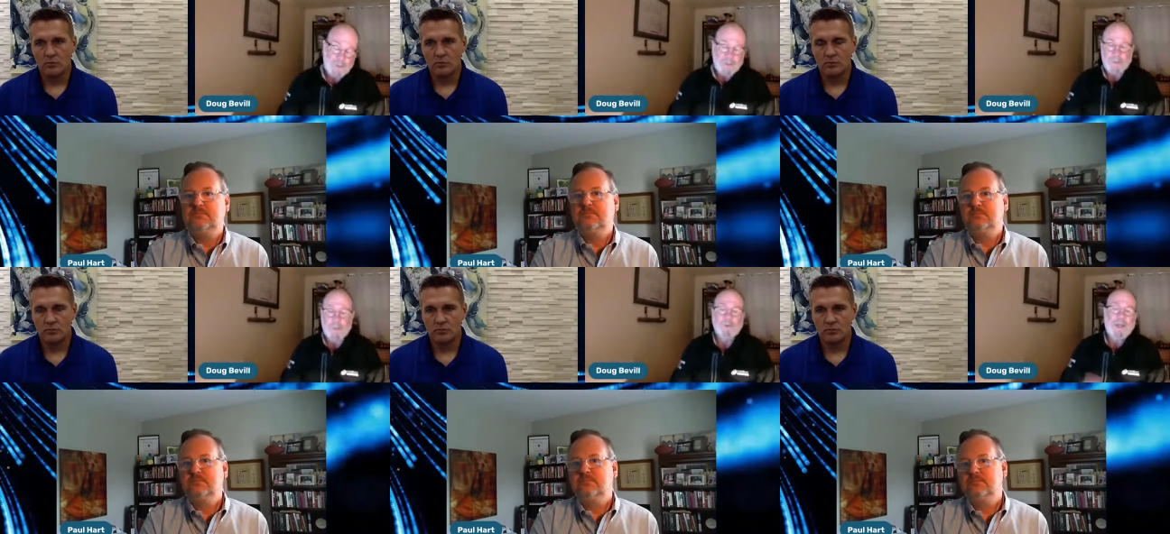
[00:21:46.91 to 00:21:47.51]
Speaker 1: You
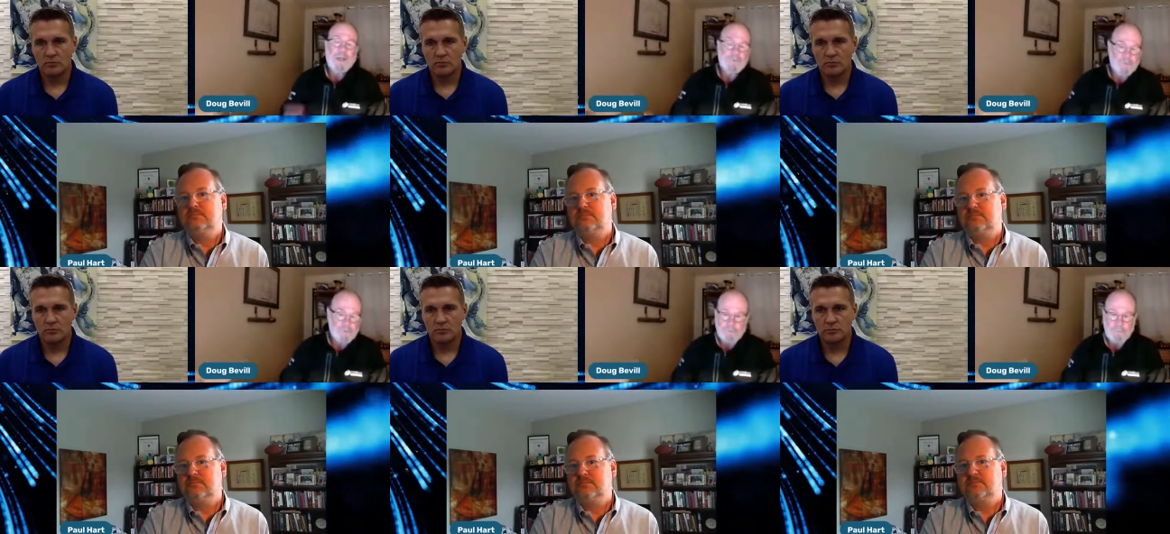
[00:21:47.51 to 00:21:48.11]
know, we
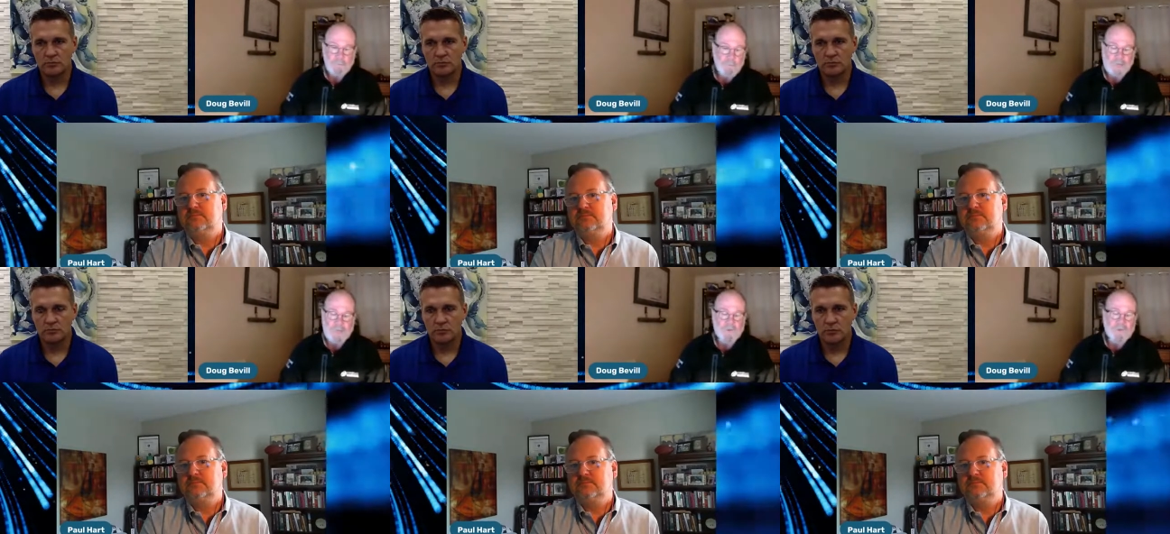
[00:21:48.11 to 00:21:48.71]
haven't we
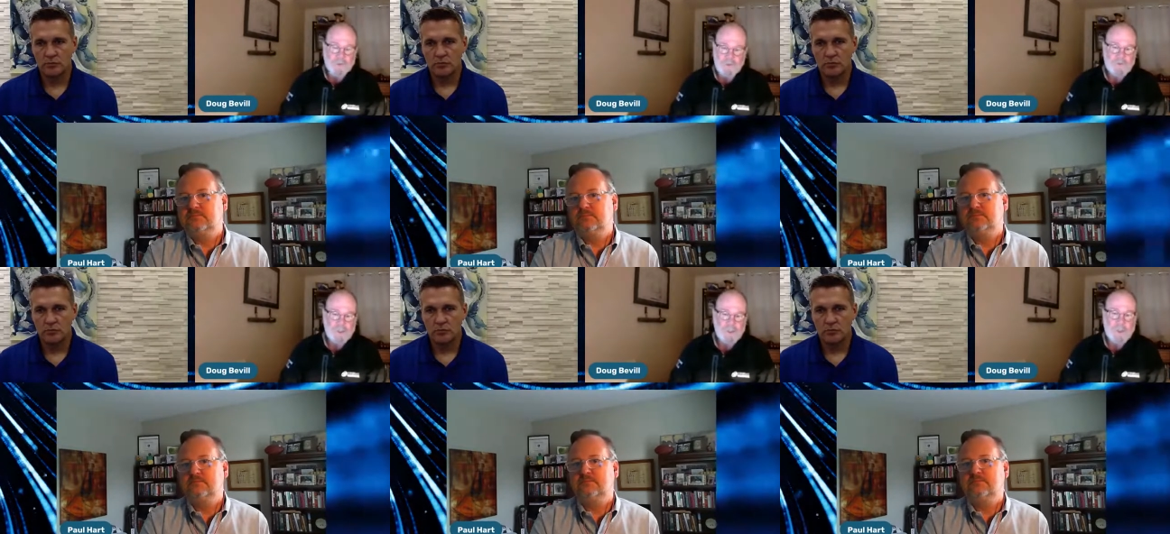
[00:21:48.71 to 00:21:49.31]
haven't
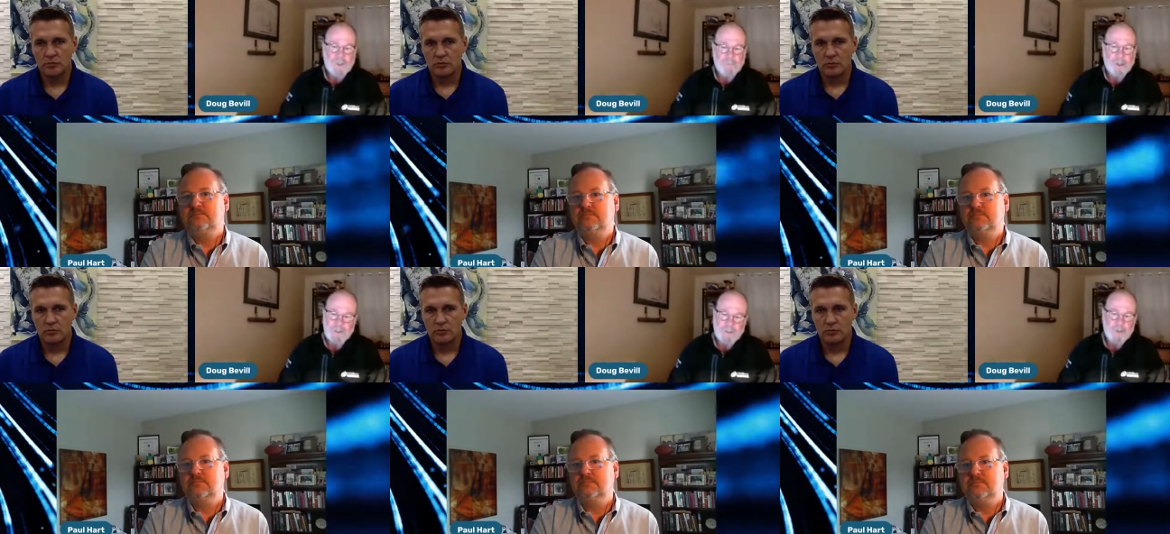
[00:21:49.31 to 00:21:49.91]
sunsetted that
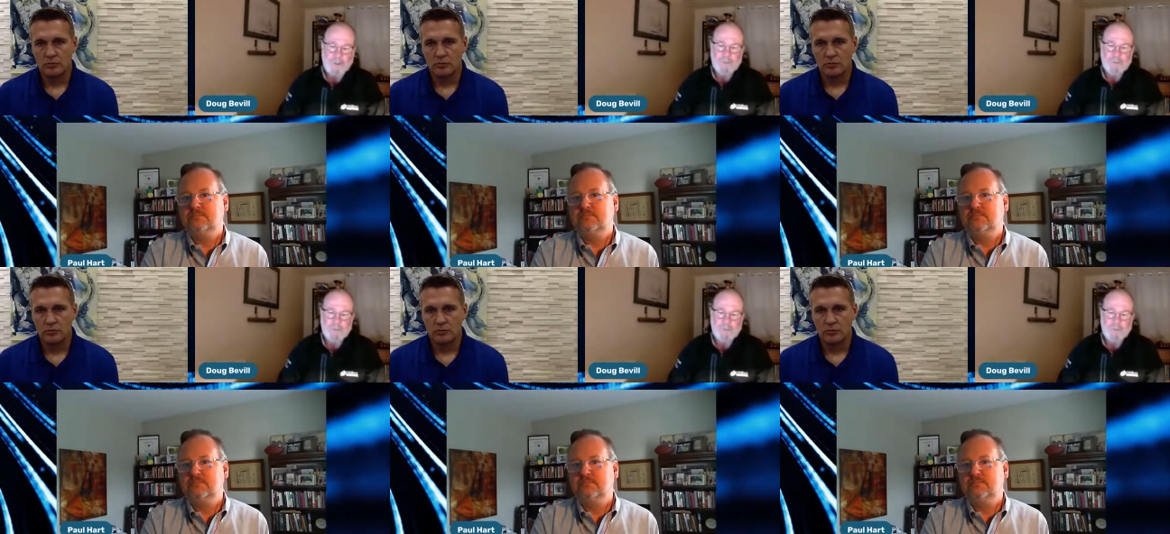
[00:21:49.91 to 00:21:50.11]
product yet,